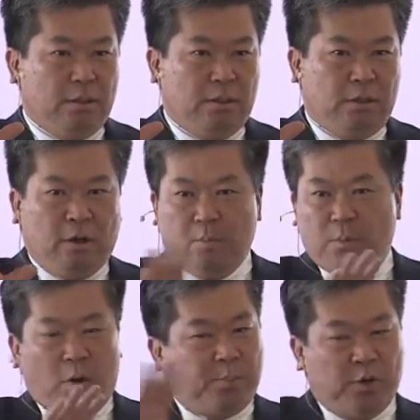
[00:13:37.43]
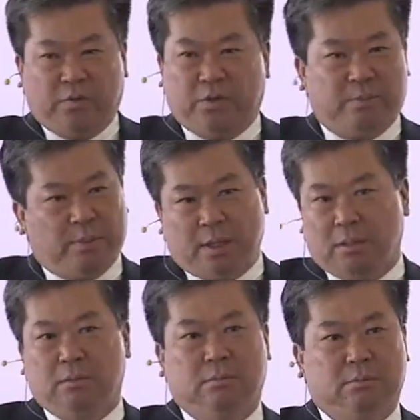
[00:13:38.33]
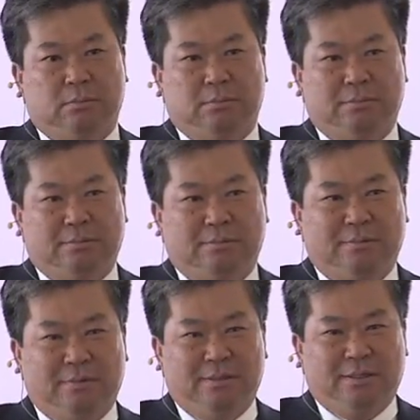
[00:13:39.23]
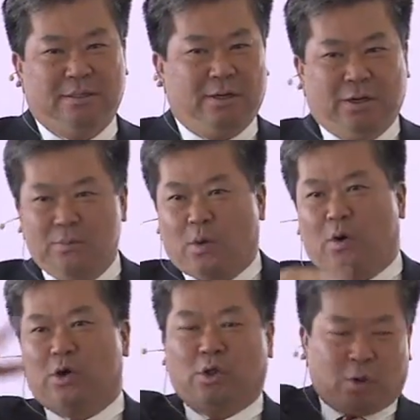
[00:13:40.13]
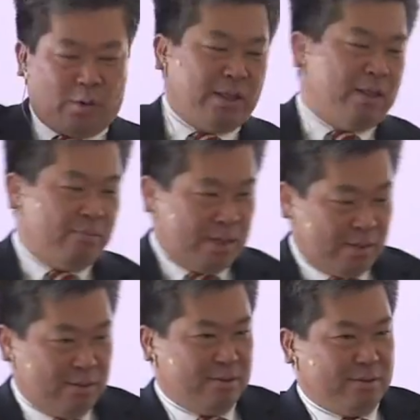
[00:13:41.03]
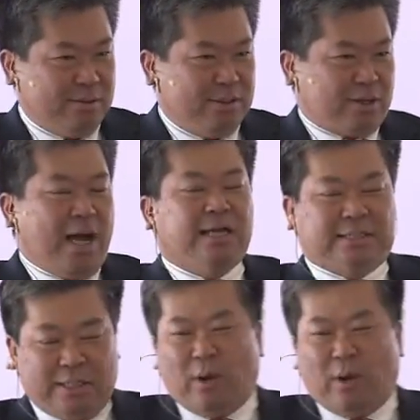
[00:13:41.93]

you're more beautiful than men. You're, you're more alluring than men. So I can see why